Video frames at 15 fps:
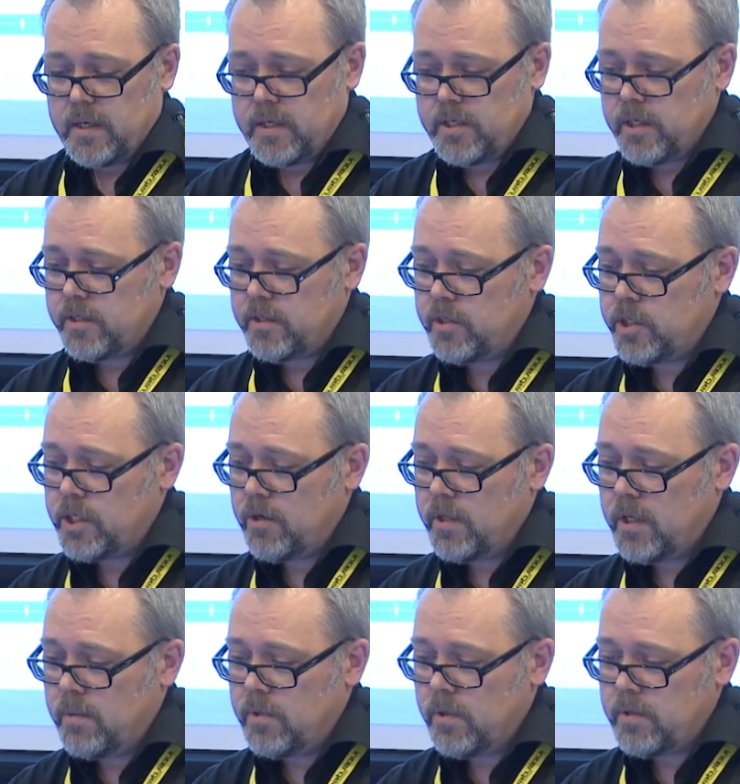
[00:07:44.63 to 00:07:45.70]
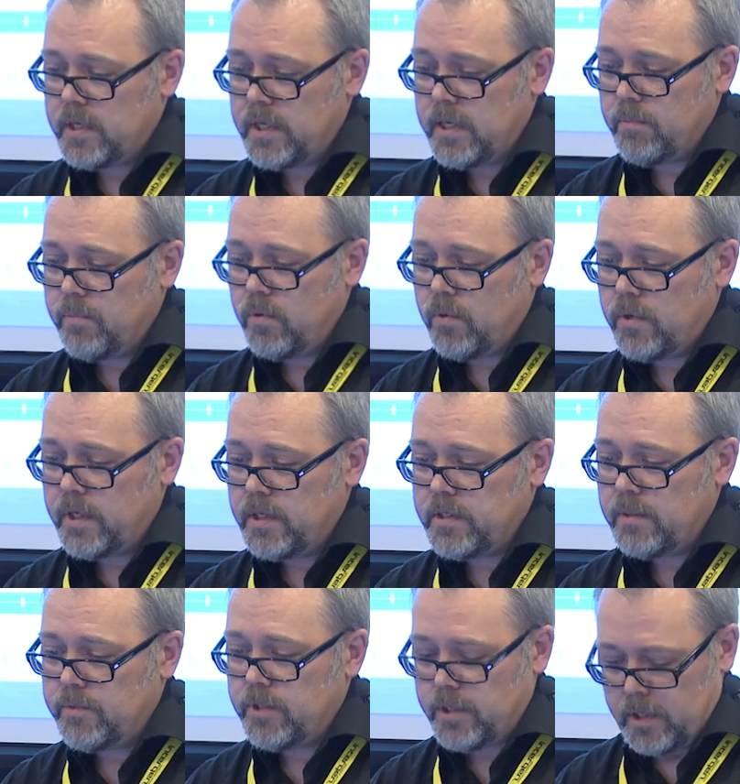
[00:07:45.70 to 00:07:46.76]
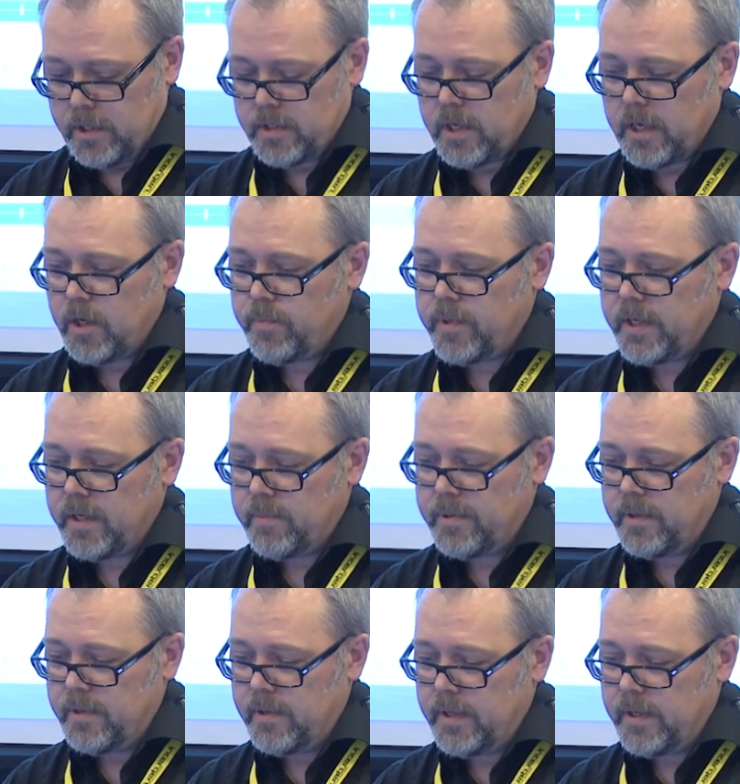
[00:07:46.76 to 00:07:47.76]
Just to show that I'm not telling porkies, I'm just going to open up